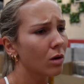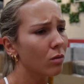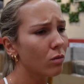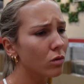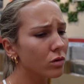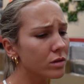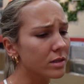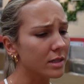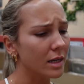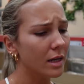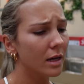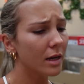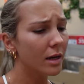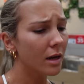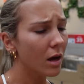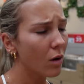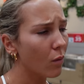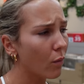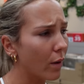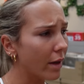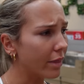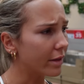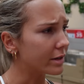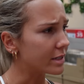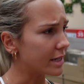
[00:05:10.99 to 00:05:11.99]
we'll see
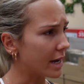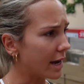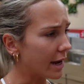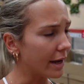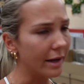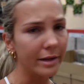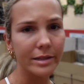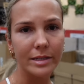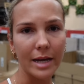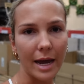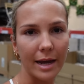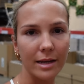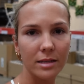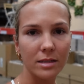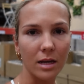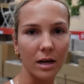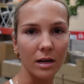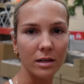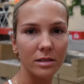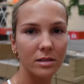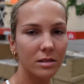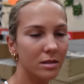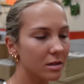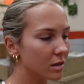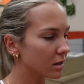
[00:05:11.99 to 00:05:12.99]
where the day takes
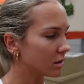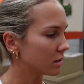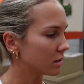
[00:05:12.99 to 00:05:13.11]
us.